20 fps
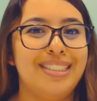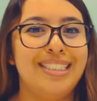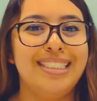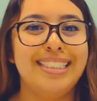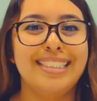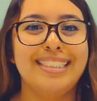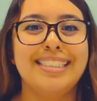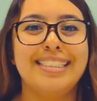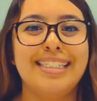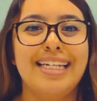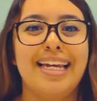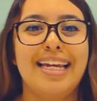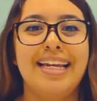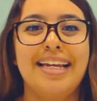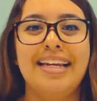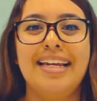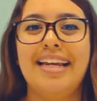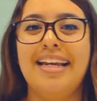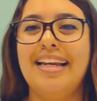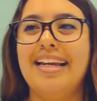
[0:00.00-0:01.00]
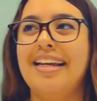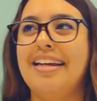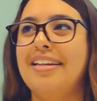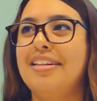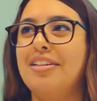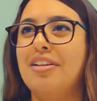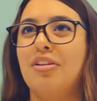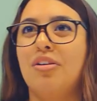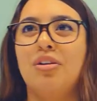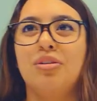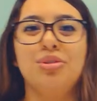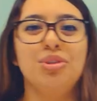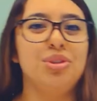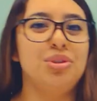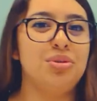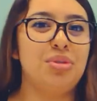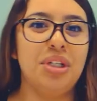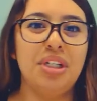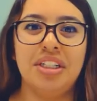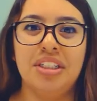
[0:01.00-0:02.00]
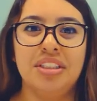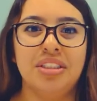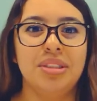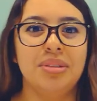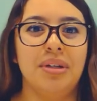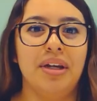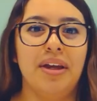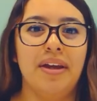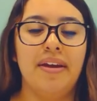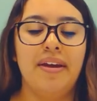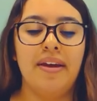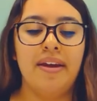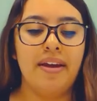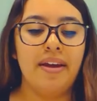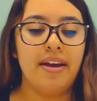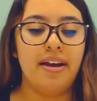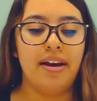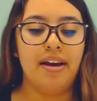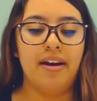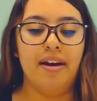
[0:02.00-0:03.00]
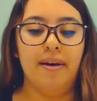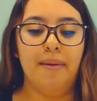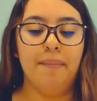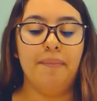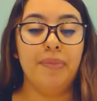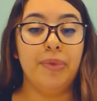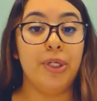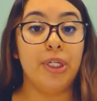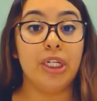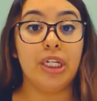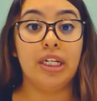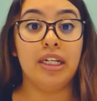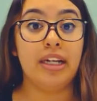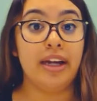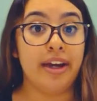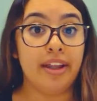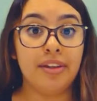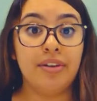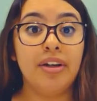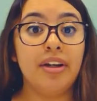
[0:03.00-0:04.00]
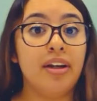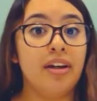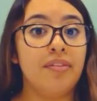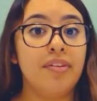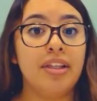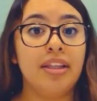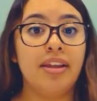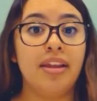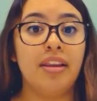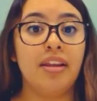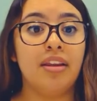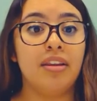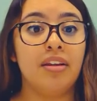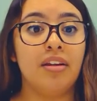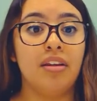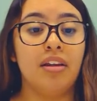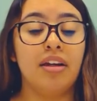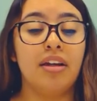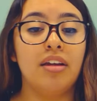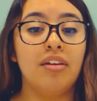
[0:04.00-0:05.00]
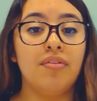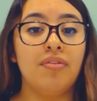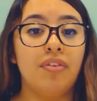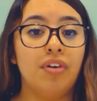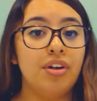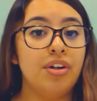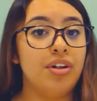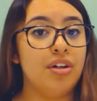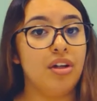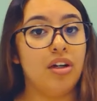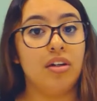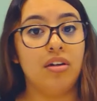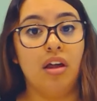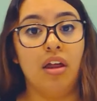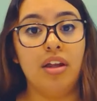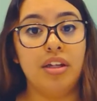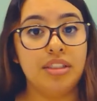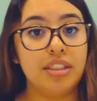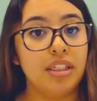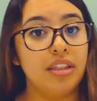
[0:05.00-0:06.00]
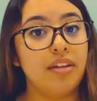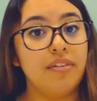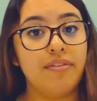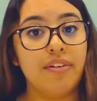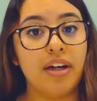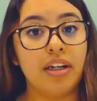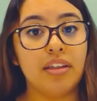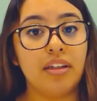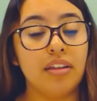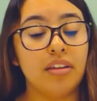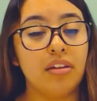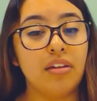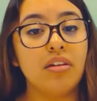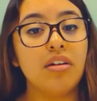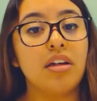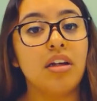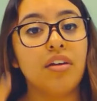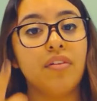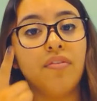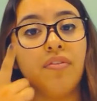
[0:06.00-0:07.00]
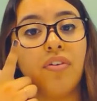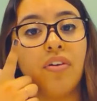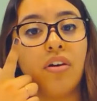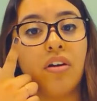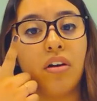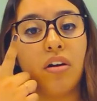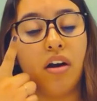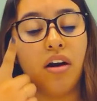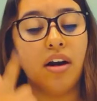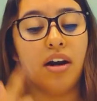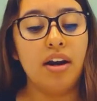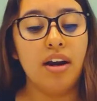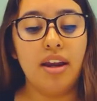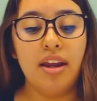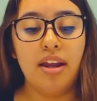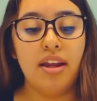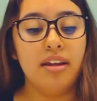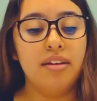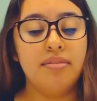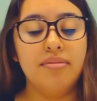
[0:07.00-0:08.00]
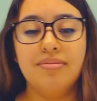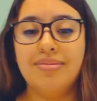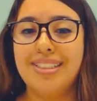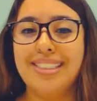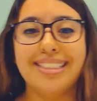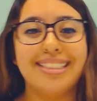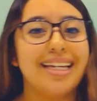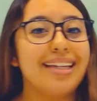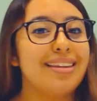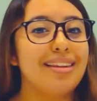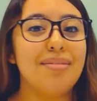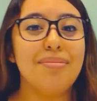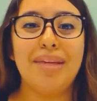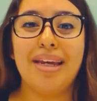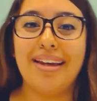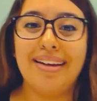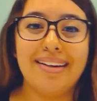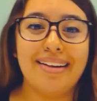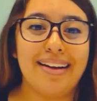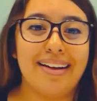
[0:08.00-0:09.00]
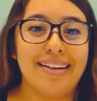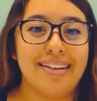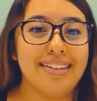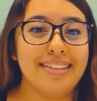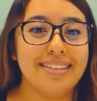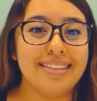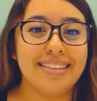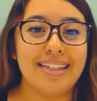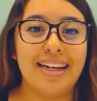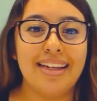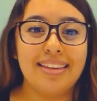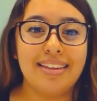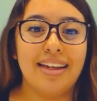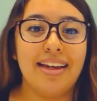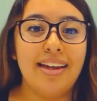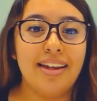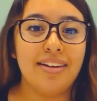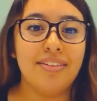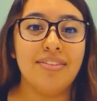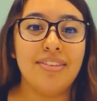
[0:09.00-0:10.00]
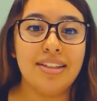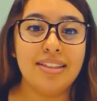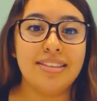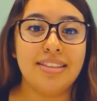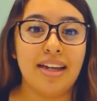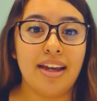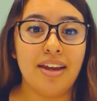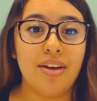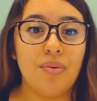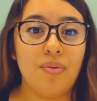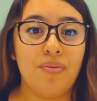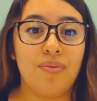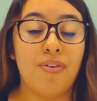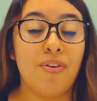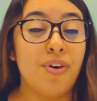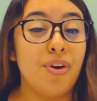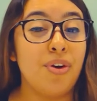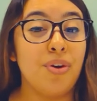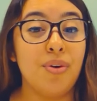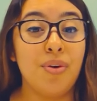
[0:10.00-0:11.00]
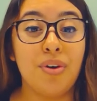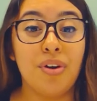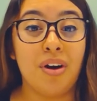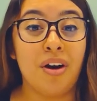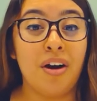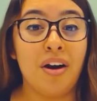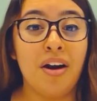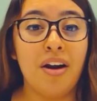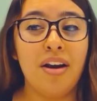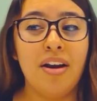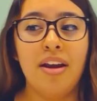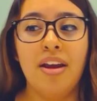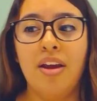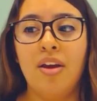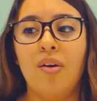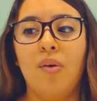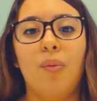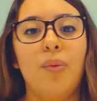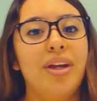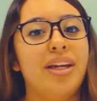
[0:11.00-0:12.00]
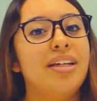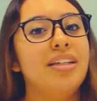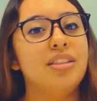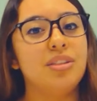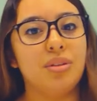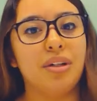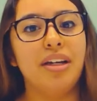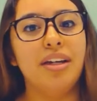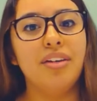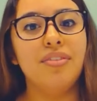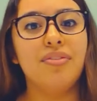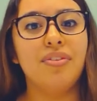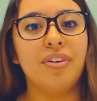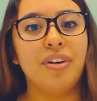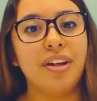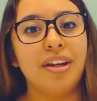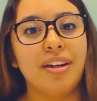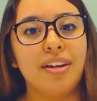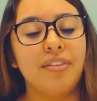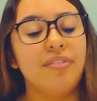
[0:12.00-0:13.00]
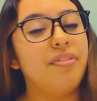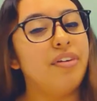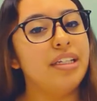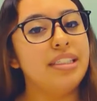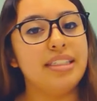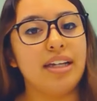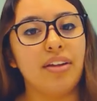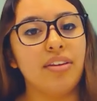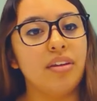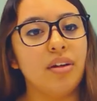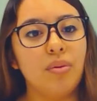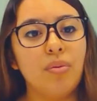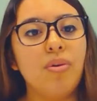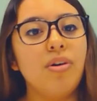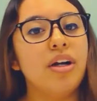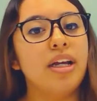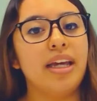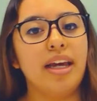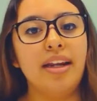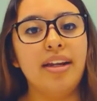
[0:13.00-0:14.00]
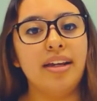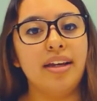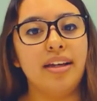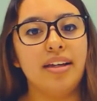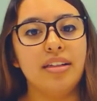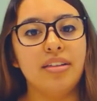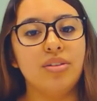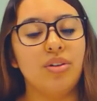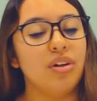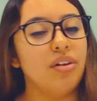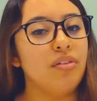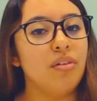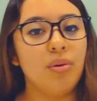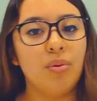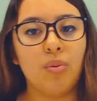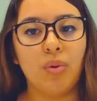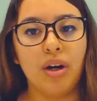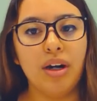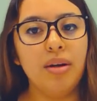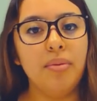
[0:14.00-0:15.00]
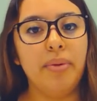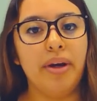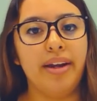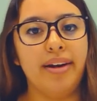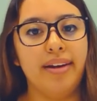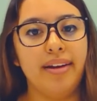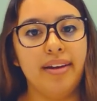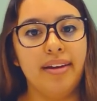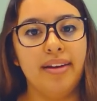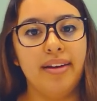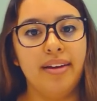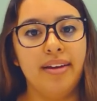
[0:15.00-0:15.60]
Just, you know, go straight into it. You're gathering everything that they're looking for. You're acknowledging the fact that they're looking for a car. Just get them in, guys. At the end of the day, for a new car, we can trade for it. If it's out there, we'll get it. Don't even worry about it.